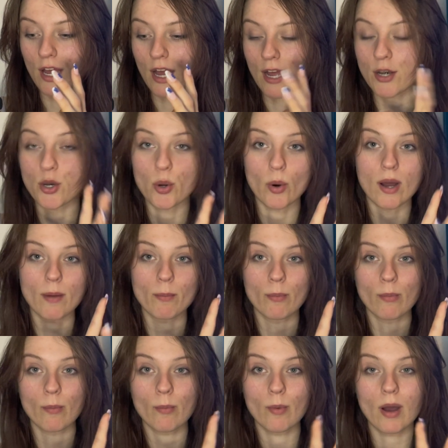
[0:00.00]
I know
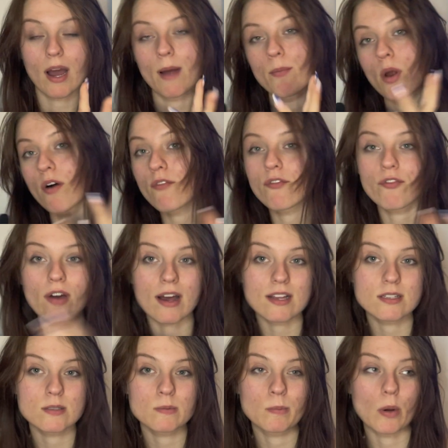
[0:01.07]
I'm not fast,